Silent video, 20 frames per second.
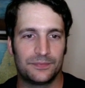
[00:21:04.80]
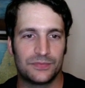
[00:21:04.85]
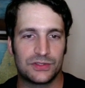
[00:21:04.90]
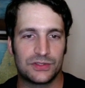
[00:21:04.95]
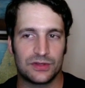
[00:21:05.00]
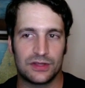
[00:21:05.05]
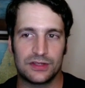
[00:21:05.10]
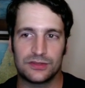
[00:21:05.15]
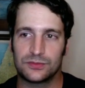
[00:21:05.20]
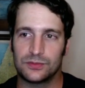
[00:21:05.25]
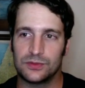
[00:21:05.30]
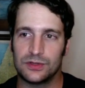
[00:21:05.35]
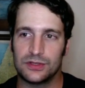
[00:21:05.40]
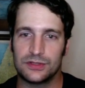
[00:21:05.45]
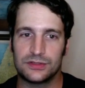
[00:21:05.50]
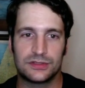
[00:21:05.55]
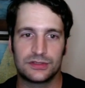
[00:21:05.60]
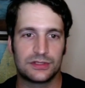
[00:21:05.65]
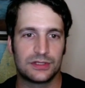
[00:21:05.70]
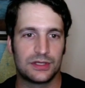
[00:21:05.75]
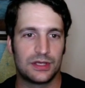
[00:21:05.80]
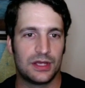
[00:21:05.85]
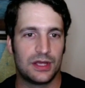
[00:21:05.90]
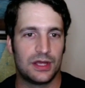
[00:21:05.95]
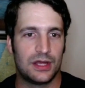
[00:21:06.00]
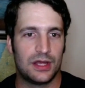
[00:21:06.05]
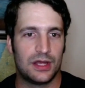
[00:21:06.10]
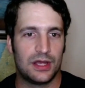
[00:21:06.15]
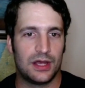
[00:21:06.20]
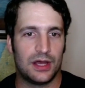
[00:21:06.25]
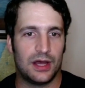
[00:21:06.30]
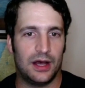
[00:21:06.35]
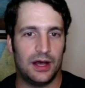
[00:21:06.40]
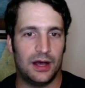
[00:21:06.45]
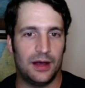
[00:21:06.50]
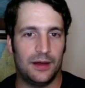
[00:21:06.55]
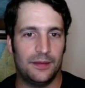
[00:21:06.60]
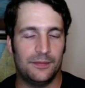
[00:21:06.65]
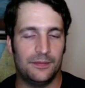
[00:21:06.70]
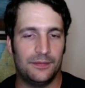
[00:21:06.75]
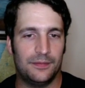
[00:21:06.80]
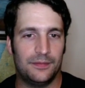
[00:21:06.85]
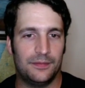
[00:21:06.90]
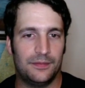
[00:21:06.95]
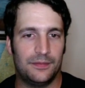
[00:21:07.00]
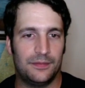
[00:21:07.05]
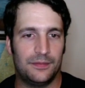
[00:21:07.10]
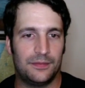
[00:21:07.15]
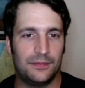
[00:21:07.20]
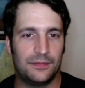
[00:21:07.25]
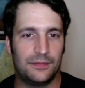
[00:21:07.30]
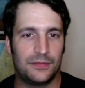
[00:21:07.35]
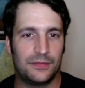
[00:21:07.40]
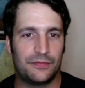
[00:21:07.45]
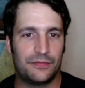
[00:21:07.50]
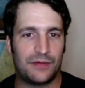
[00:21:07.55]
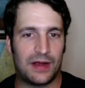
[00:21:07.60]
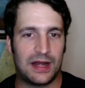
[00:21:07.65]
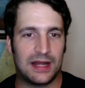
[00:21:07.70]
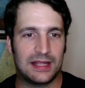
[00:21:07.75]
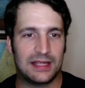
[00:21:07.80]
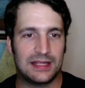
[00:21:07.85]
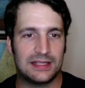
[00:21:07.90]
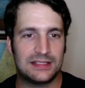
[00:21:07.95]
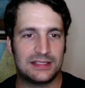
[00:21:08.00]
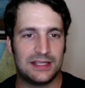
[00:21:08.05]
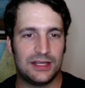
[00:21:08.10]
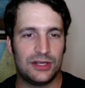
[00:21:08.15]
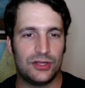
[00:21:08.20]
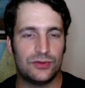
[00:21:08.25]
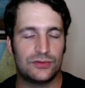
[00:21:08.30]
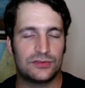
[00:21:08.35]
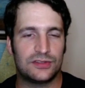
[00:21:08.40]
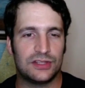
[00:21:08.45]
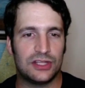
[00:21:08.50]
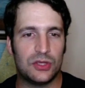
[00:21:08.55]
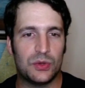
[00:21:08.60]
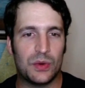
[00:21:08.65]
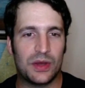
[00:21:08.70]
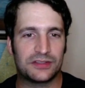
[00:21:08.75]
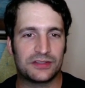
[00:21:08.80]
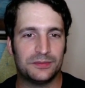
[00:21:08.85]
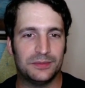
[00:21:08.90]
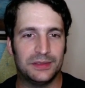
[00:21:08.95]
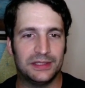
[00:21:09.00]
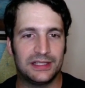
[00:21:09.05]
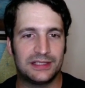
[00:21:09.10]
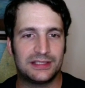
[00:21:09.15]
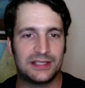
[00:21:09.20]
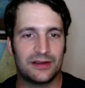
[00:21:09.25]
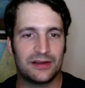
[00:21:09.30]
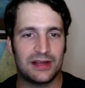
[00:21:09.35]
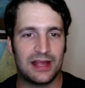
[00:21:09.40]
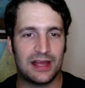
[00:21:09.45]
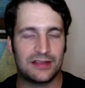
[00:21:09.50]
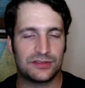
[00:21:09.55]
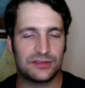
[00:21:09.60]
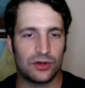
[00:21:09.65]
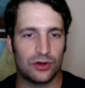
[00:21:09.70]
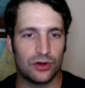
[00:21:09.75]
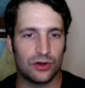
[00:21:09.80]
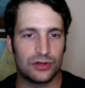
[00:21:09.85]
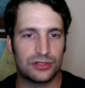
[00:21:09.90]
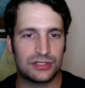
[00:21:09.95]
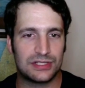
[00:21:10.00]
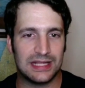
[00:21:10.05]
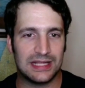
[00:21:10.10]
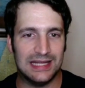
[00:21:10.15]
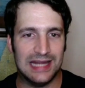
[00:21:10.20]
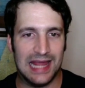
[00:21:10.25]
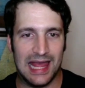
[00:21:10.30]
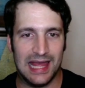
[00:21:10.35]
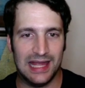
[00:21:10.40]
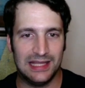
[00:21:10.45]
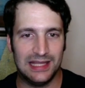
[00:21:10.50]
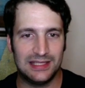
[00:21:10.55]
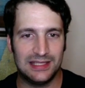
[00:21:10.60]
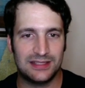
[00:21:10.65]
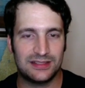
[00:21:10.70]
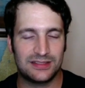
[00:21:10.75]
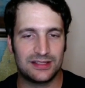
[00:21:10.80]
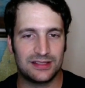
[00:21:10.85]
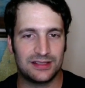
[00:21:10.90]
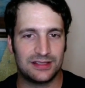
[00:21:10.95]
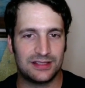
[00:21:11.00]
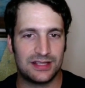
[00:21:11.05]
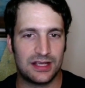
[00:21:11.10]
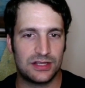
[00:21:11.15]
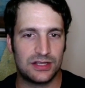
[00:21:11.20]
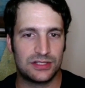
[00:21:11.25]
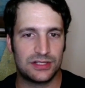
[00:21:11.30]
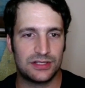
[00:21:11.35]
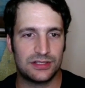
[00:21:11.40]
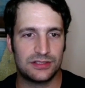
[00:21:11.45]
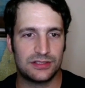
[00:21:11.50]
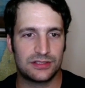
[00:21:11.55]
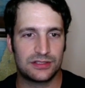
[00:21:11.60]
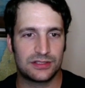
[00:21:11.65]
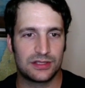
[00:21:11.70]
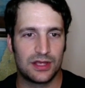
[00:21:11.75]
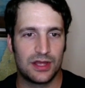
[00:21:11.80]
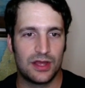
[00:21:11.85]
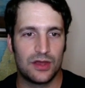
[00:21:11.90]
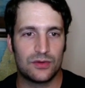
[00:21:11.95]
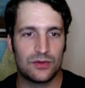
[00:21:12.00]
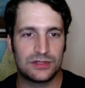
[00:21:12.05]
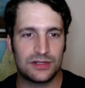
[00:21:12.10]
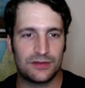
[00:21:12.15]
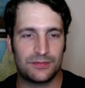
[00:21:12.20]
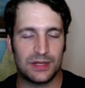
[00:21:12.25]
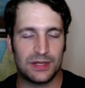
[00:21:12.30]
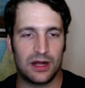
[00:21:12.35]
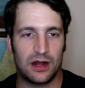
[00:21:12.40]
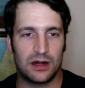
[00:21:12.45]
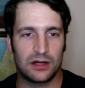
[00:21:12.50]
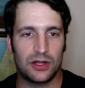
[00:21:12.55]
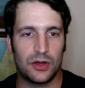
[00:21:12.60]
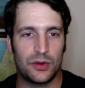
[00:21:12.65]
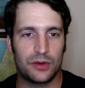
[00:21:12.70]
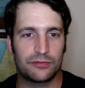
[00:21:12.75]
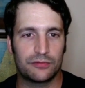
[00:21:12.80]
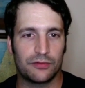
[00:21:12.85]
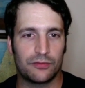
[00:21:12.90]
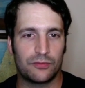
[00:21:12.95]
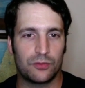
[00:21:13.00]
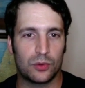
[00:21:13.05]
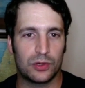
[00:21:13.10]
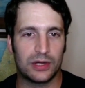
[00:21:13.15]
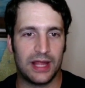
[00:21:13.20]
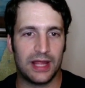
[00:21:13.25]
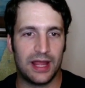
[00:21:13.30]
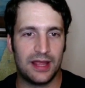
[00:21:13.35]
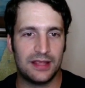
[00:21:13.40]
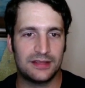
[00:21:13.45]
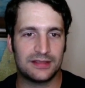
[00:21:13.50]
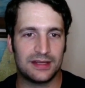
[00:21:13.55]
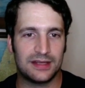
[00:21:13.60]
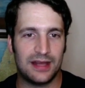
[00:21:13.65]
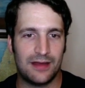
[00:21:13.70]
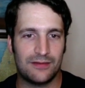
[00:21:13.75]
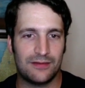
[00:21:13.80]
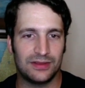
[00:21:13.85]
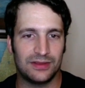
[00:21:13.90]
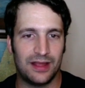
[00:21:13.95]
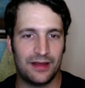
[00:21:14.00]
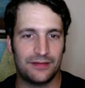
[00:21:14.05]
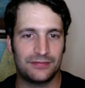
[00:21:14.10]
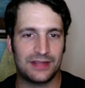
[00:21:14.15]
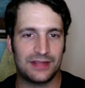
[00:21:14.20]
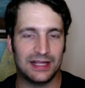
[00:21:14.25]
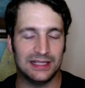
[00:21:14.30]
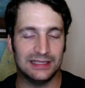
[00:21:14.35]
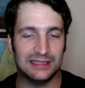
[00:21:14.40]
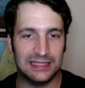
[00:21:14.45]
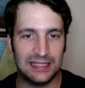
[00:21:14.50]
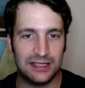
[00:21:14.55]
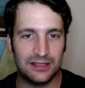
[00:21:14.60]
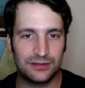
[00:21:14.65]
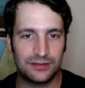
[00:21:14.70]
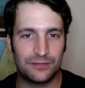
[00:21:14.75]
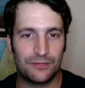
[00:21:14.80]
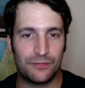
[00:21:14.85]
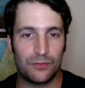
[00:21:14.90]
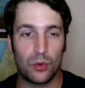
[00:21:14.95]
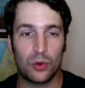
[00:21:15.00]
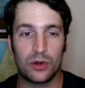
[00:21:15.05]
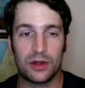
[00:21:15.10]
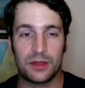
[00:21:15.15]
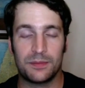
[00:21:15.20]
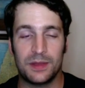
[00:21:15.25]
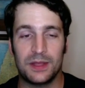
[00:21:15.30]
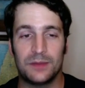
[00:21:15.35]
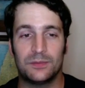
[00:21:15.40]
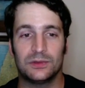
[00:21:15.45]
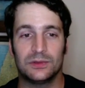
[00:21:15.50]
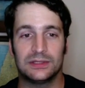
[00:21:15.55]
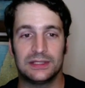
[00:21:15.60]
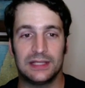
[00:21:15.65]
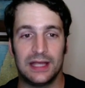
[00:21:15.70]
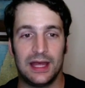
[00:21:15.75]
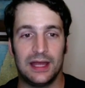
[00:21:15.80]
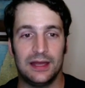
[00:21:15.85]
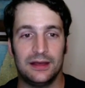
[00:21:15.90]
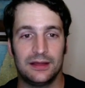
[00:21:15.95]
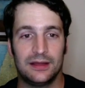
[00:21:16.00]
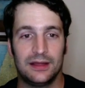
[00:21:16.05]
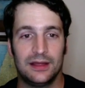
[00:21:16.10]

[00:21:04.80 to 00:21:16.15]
So this was, the fighting continues. The U.S. military has urged an end to the tensions, which have been ongoing for 4 days and have left at least 40 people dead.